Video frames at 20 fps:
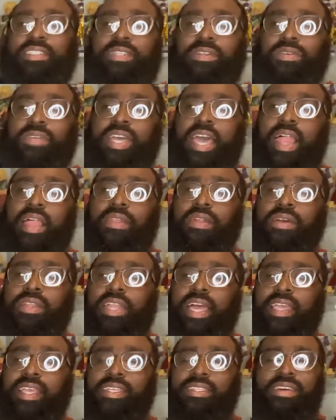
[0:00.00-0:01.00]
it'll kind of look
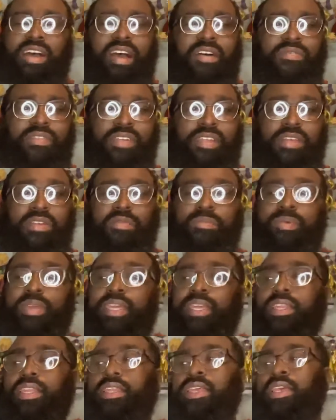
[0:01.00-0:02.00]
like it's off a little
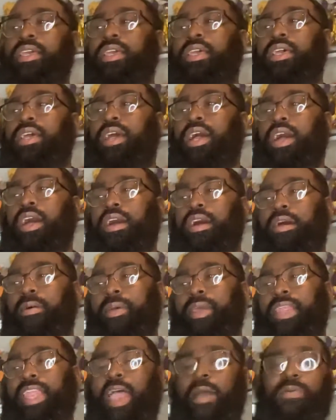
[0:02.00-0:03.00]
bit.
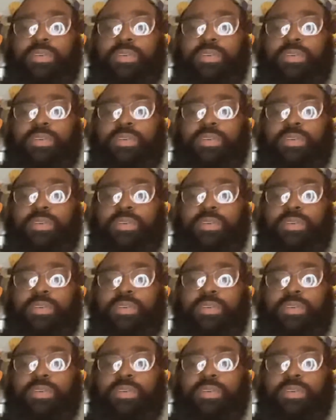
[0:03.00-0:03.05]
And that